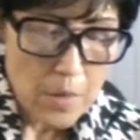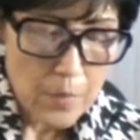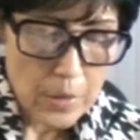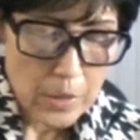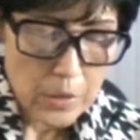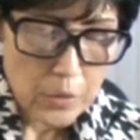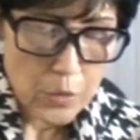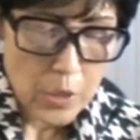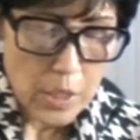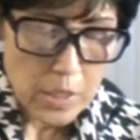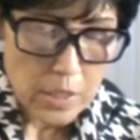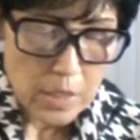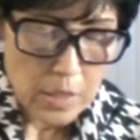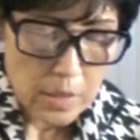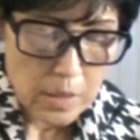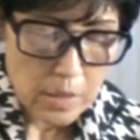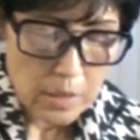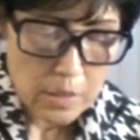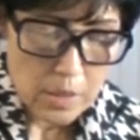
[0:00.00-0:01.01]
But
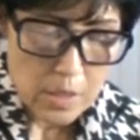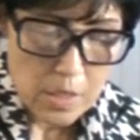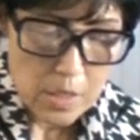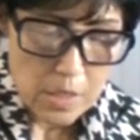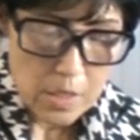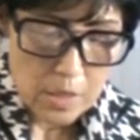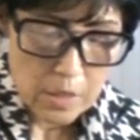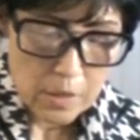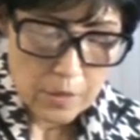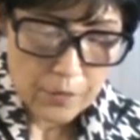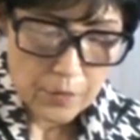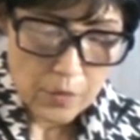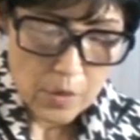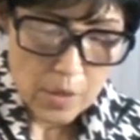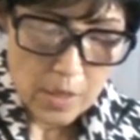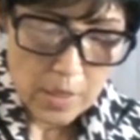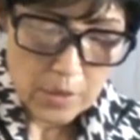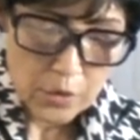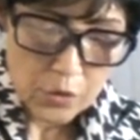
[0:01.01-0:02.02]
raging in tears
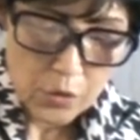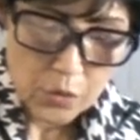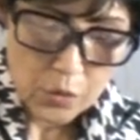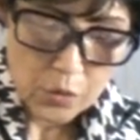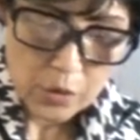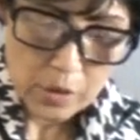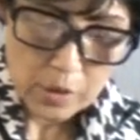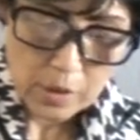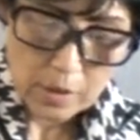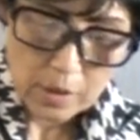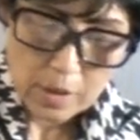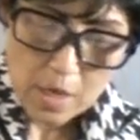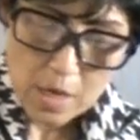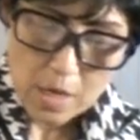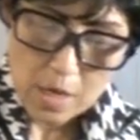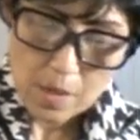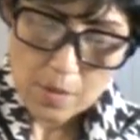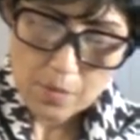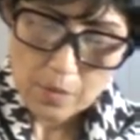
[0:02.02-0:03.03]
for Ashur
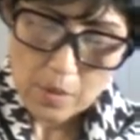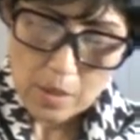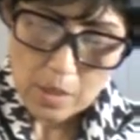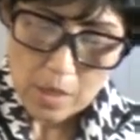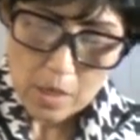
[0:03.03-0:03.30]
came